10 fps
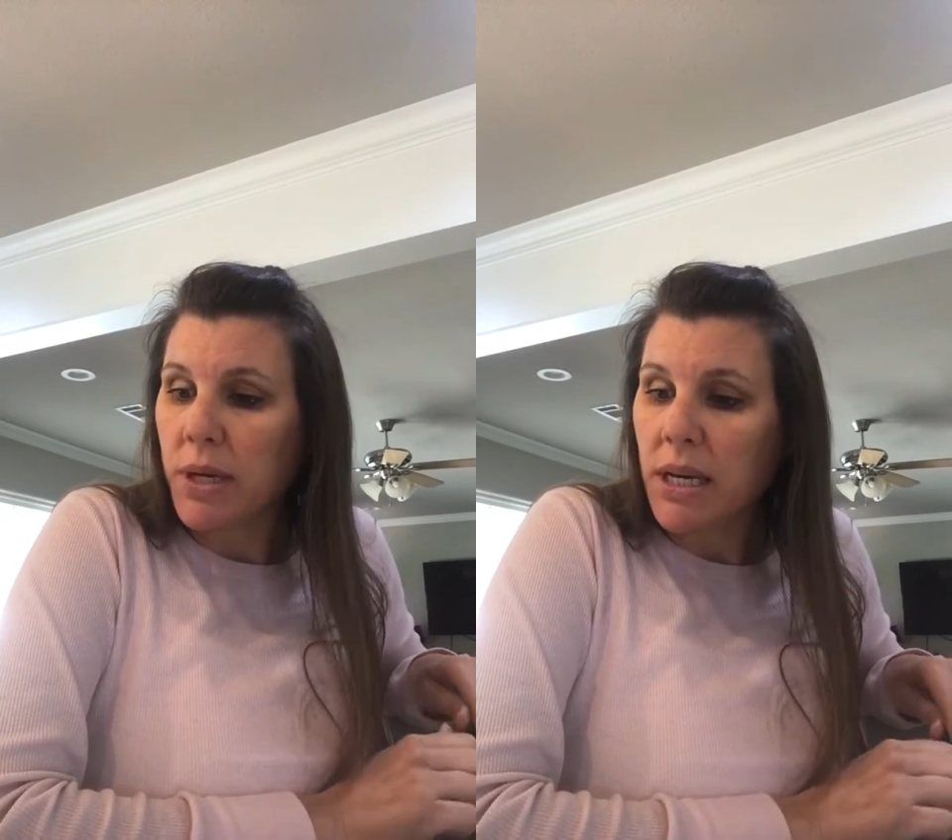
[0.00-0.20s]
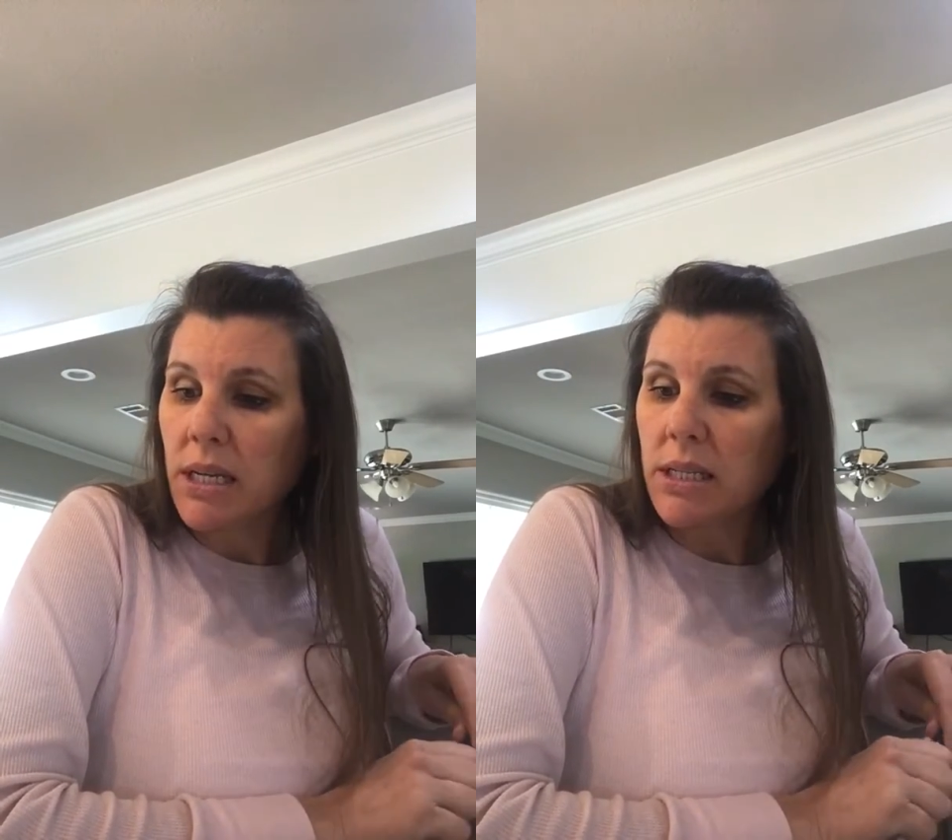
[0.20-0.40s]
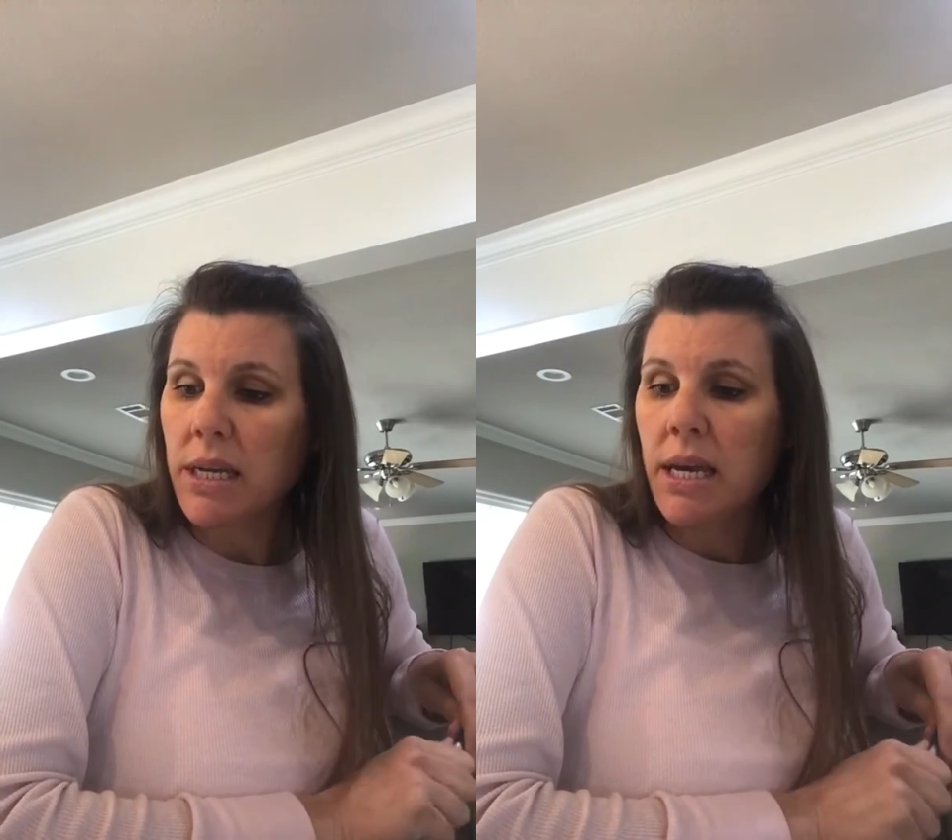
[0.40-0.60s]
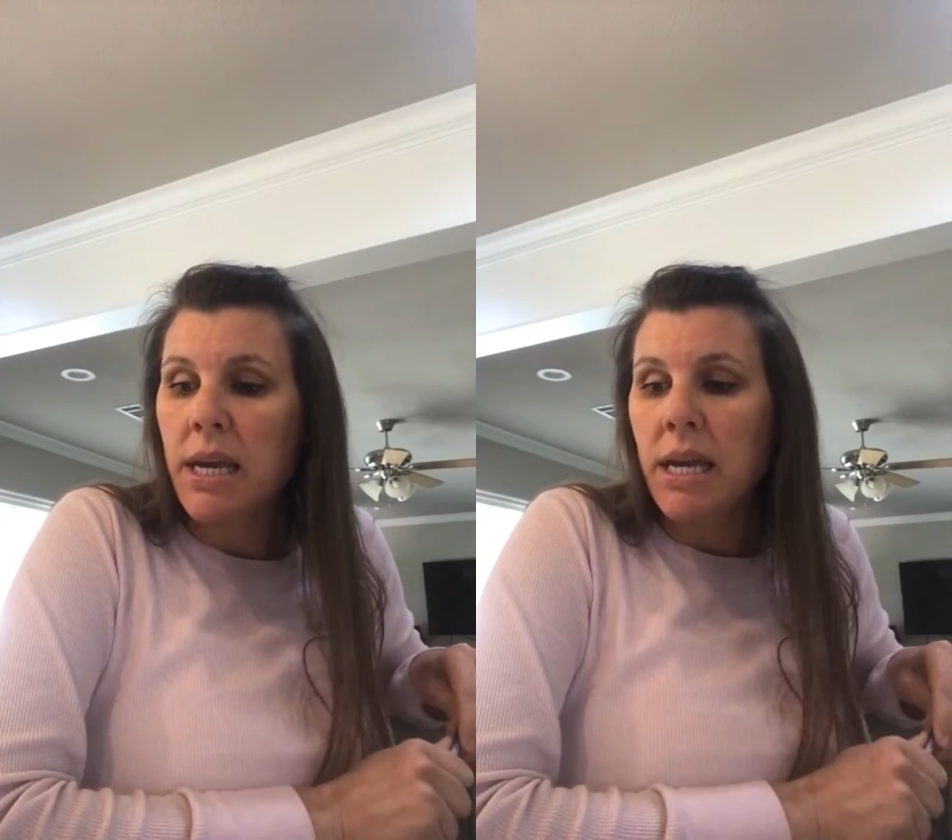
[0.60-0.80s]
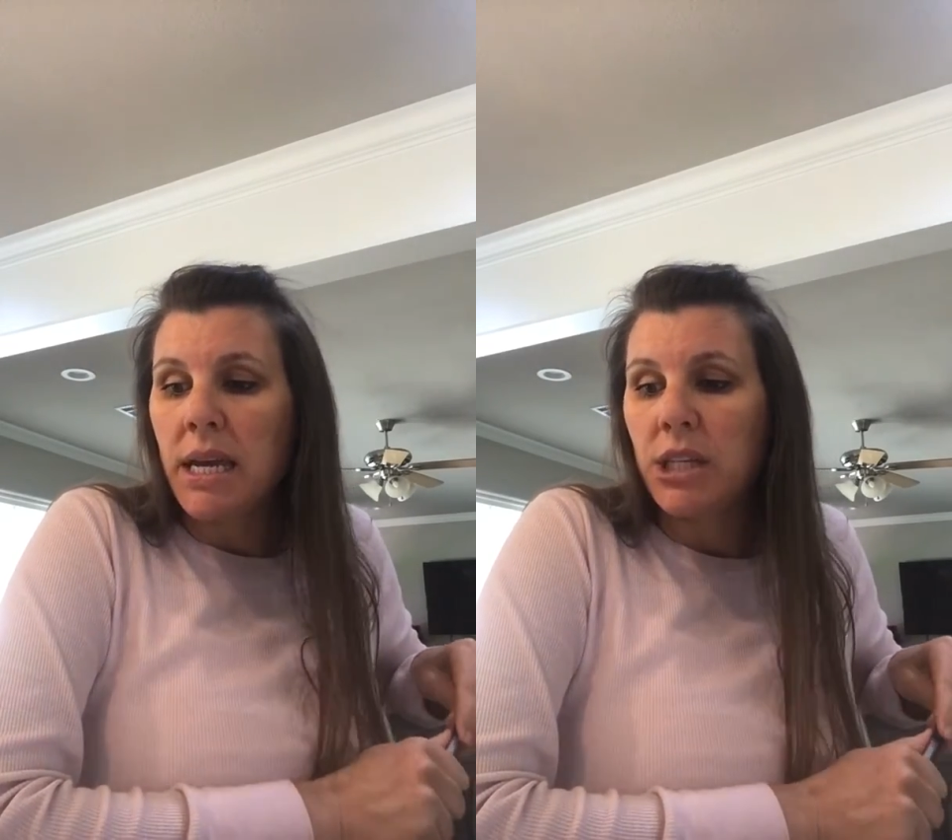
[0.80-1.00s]
it,
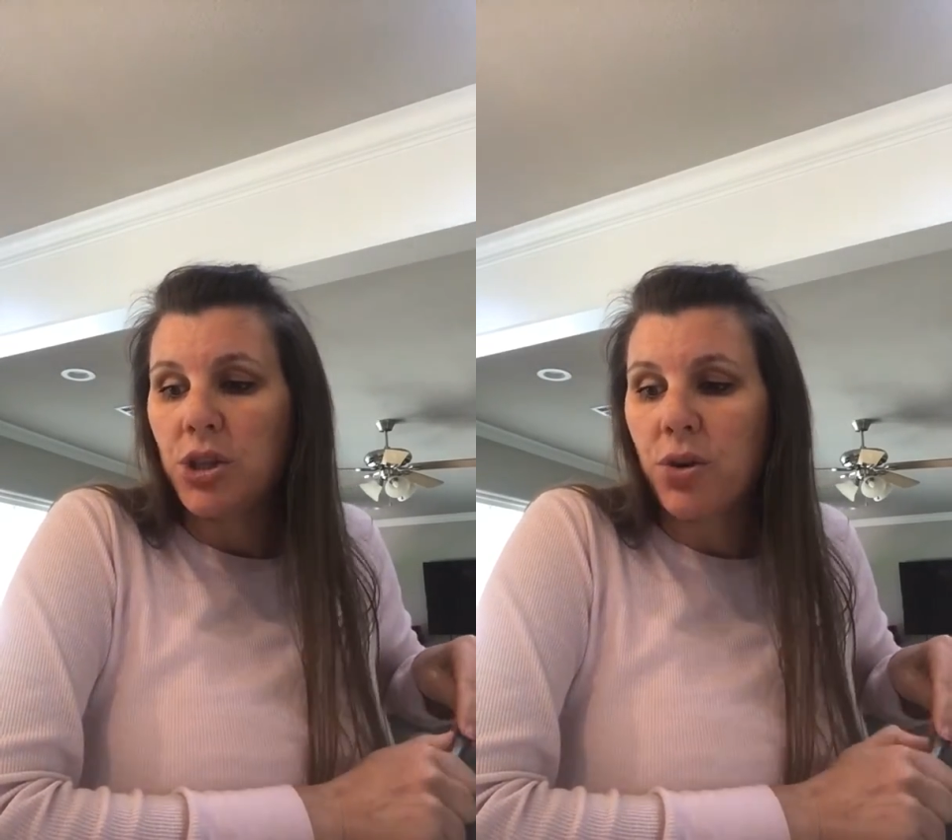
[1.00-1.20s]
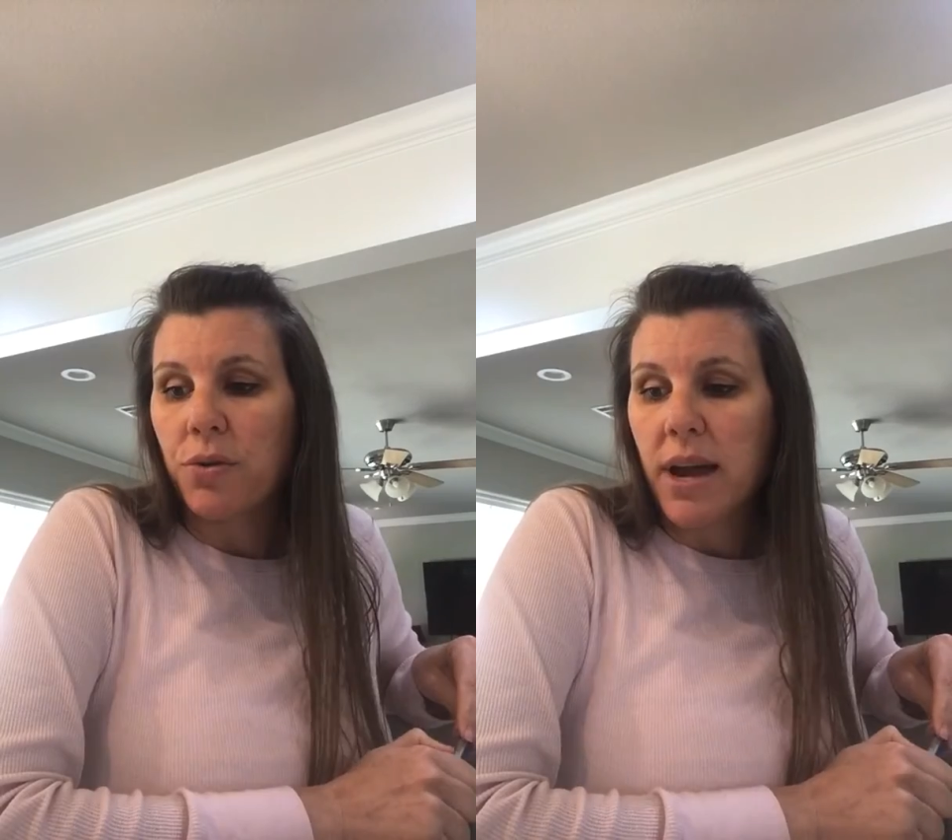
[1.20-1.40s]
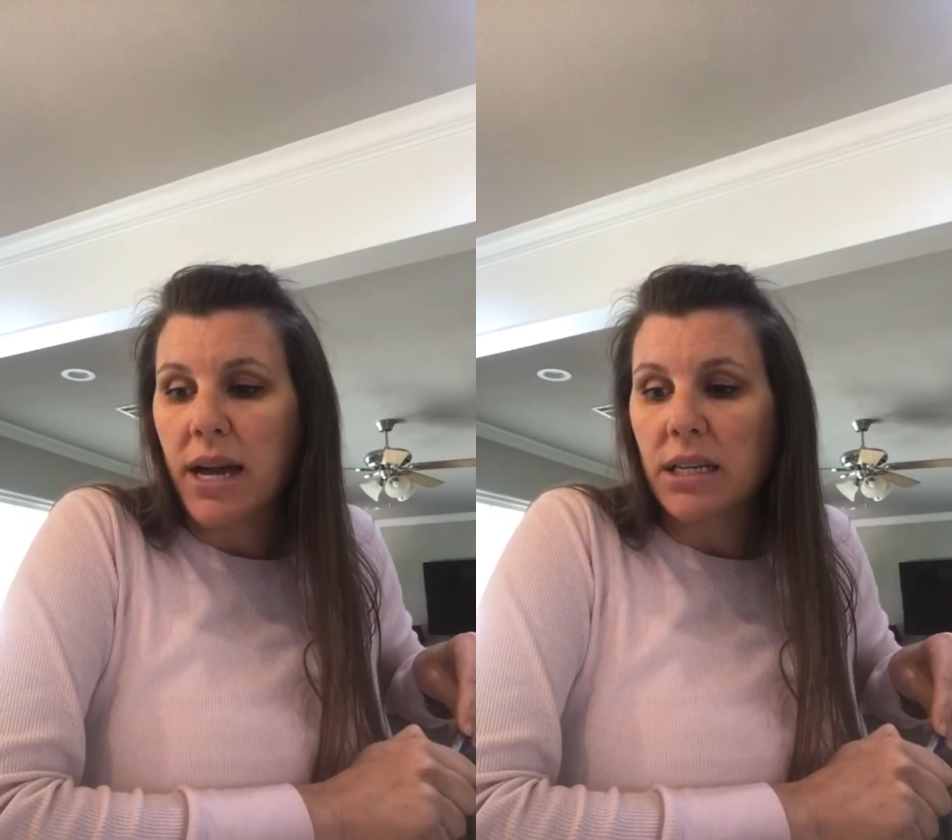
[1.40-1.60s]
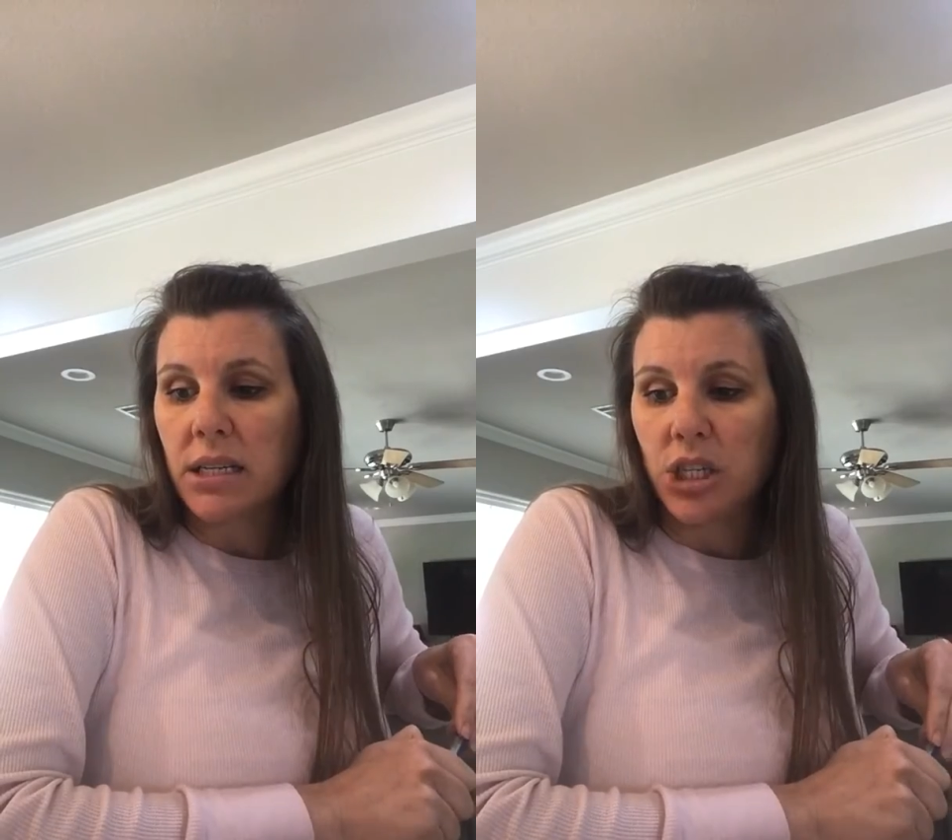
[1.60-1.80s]
it's correct.